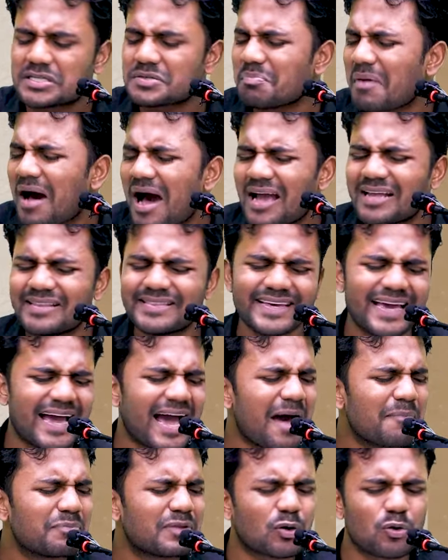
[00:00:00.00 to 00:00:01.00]
smile, they
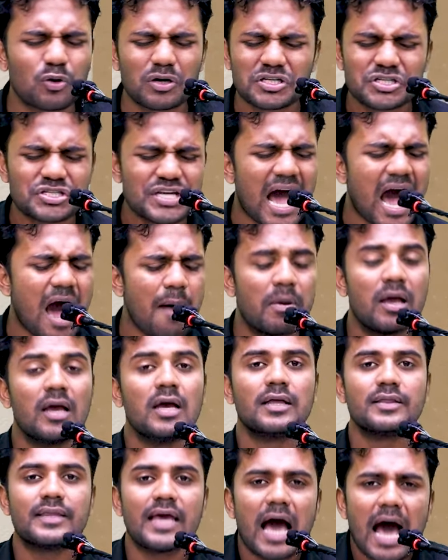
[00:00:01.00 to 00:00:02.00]
have the good charm,
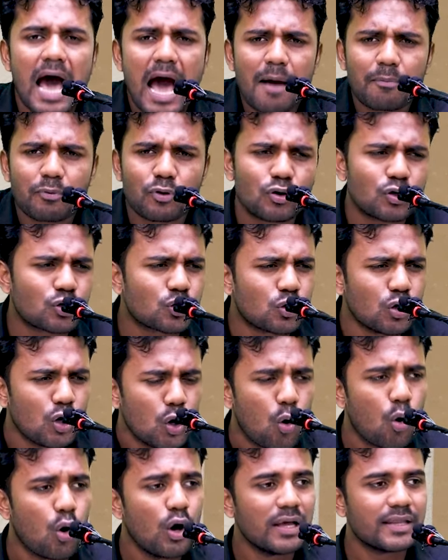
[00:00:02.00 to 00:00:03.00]
they have good
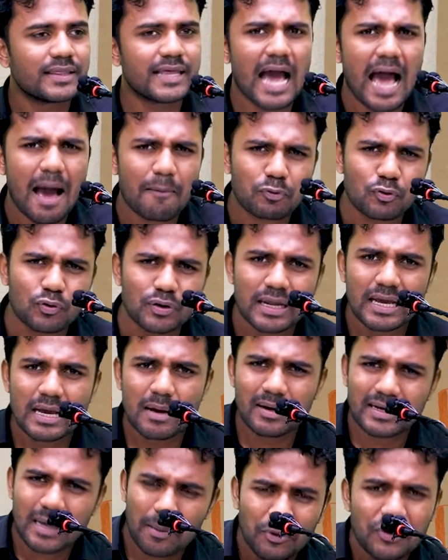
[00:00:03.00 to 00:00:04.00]
glow, they have good
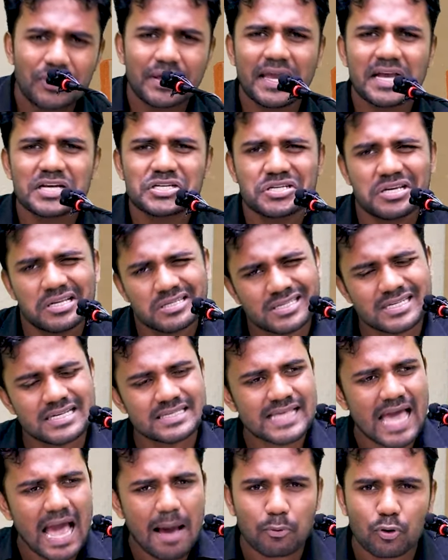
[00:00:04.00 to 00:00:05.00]
communication
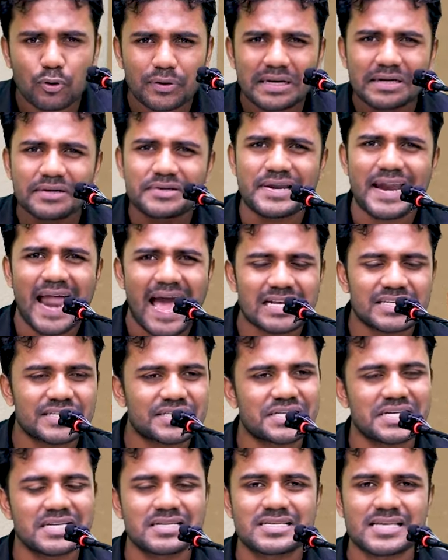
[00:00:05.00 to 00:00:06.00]
skills, they have good
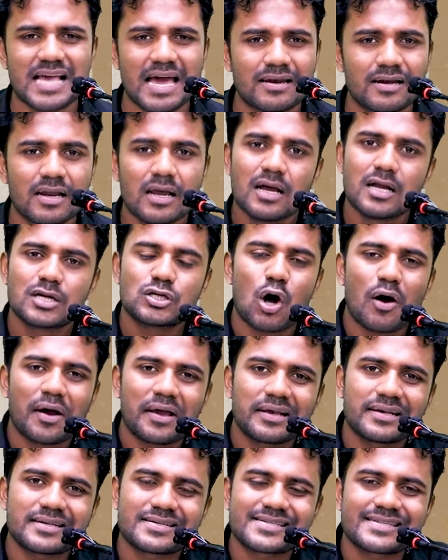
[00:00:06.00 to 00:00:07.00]
interactions and
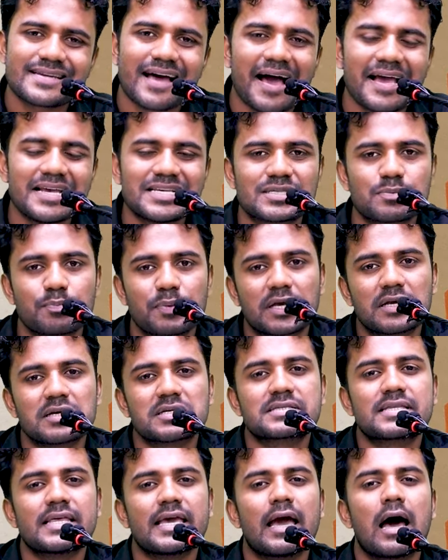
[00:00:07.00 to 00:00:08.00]
talking styles,
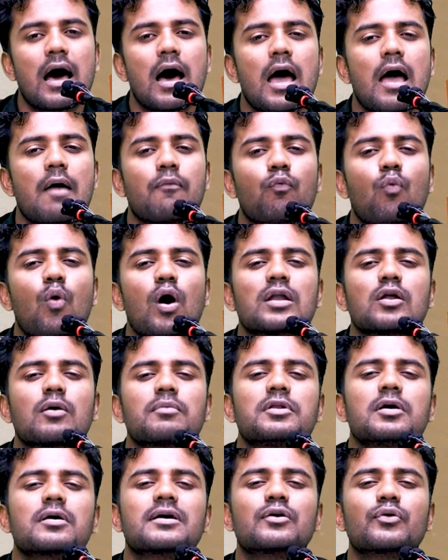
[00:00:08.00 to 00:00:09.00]
because they have one
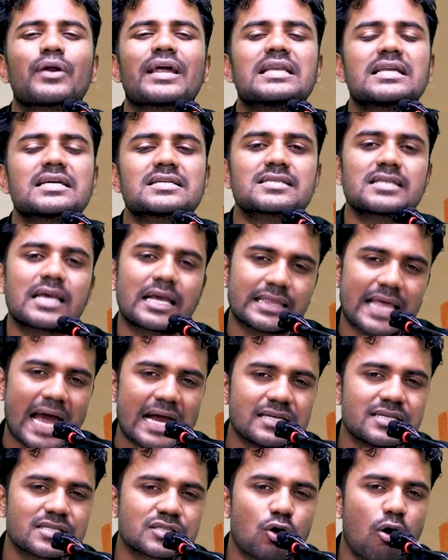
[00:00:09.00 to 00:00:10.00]
of the greatest things,
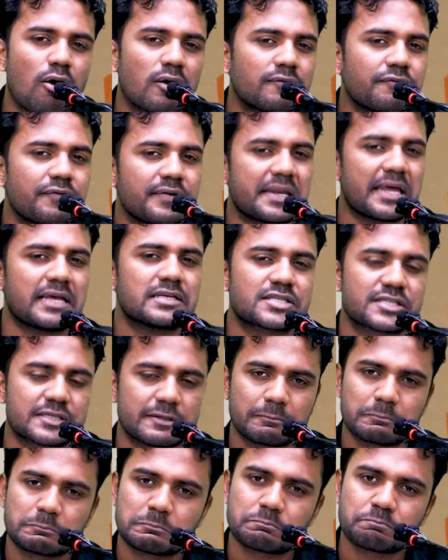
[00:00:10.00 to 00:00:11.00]
that is confidence.
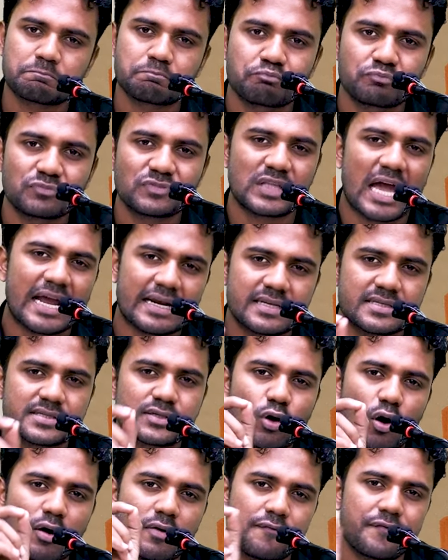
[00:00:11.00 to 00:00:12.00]
That is
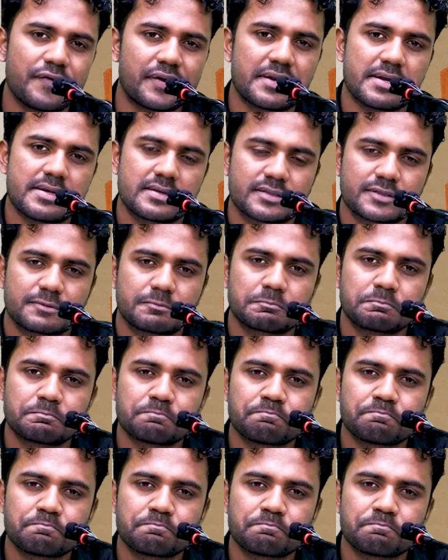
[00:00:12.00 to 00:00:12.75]
confidence.